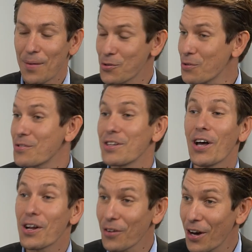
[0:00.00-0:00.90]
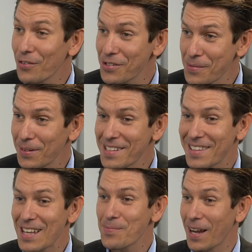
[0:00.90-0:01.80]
I'm sure there's a lot of other similar stats,